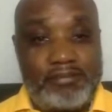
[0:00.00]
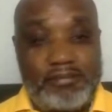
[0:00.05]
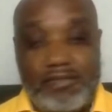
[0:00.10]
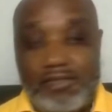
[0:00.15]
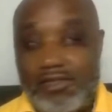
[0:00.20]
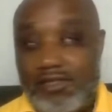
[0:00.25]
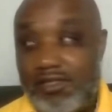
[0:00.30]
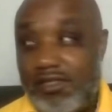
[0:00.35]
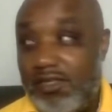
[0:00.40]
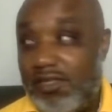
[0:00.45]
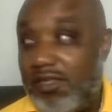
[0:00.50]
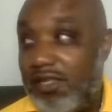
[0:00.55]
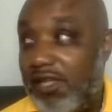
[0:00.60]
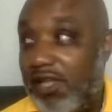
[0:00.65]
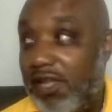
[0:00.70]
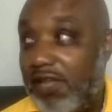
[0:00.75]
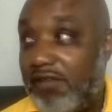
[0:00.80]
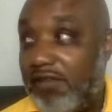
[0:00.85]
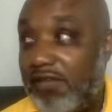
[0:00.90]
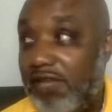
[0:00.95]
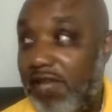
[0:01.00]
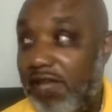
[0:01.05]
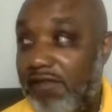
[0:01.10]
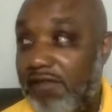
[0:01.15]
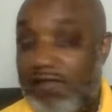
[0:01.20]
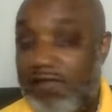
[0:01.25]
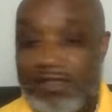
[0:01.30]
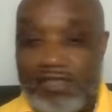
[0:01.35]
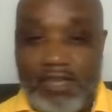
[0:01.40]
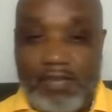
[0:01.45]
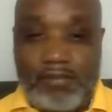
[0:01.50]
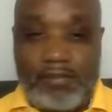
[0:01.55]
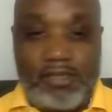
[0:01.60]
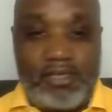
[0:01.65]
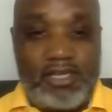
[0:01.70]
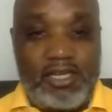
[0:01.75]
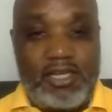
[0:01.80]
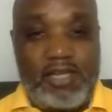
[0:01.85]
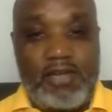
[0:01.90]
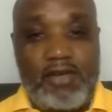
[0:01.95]
You know, you can't turn off the tap
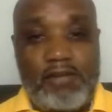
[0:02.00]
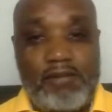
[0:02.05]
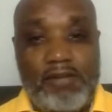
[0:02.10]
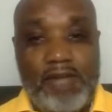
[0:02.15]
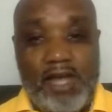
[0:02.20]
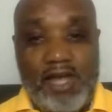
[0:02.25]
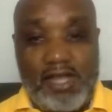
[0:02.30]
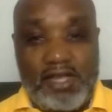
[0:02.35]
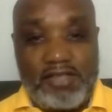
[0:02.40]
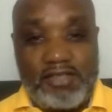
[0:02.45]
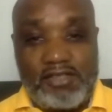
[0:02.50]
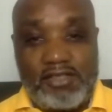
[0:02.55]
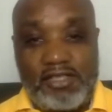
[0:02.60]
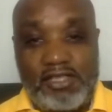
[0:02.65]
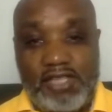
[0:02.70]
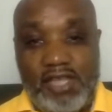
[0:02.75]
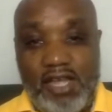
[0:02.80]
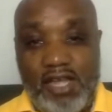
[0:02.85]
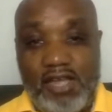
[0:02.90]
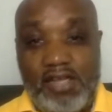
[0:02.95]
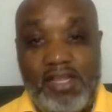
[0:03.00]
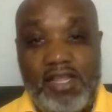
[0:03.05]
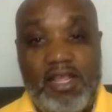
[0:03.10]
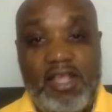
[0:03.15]
and then come back and turn it on.